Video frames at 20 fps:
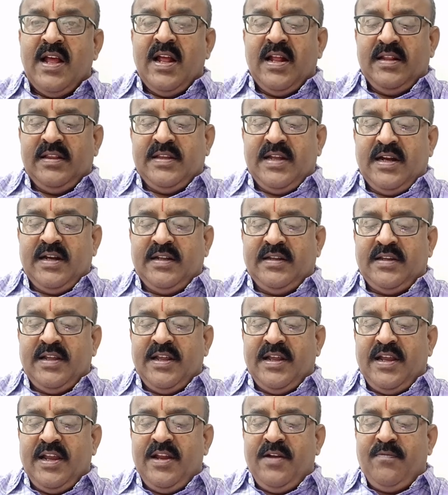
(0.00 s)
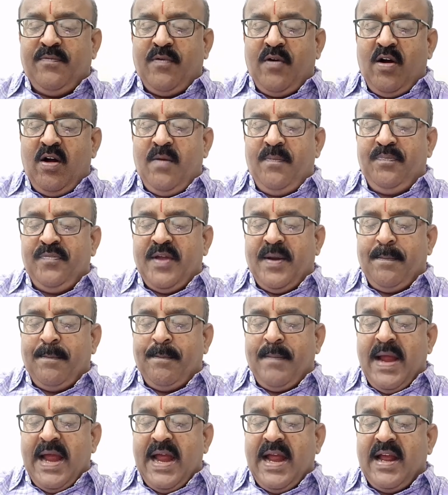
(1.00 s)
that they inform the
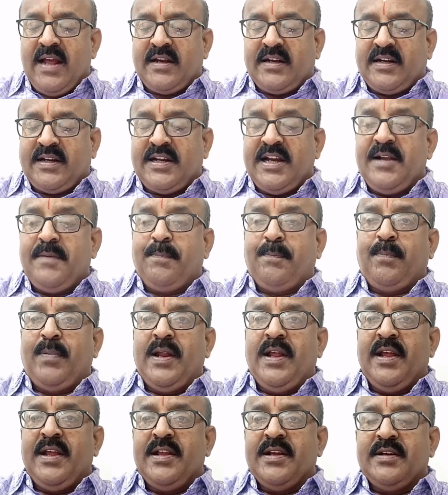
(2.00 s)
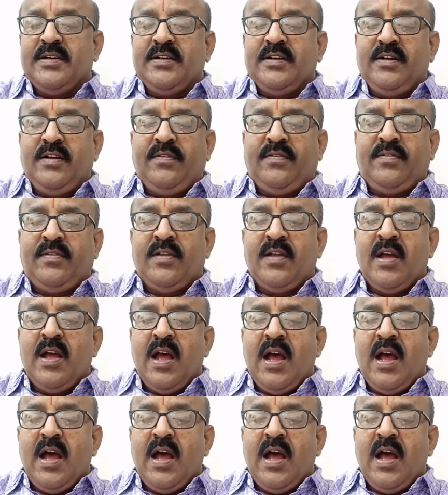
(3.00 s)
market players